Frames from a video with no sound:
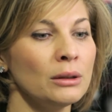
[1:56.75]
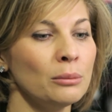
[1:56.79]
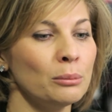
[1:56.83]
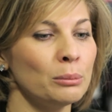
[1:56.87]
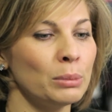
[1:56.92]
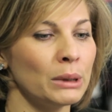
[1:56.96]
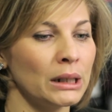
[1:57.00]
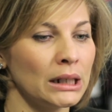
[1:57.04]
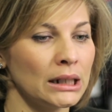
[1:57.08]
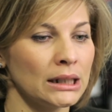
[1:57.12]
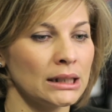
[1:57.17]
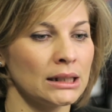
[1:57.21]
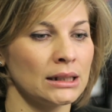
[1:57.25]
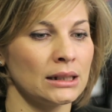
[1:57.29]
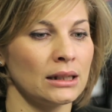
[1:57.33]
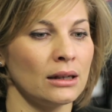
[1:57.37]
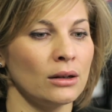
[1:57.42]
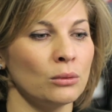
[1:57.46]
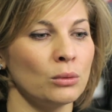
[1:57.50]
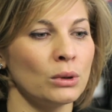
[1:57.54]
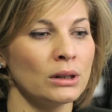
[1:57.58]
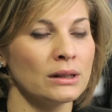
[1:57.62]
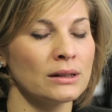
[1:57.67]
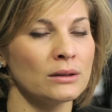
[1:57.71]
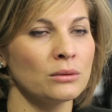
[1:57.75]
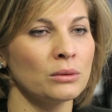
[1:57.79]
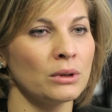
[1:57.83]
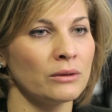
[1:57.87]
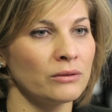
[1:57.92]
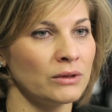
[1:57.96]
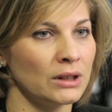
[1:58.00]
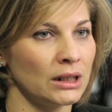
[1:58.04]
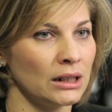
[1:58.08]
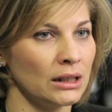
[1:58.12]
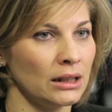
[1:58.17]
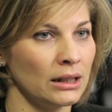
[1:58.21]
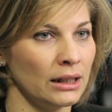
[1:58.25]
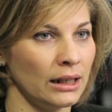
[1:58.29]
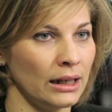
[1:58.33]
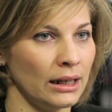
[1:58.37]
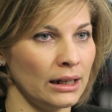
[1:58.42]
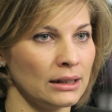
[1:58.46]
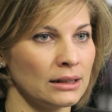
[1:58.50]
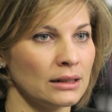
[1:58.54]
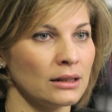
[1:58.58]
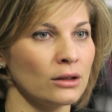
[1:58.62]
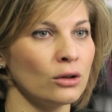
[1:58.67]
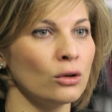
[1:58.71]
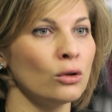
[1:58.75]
but once we've done that,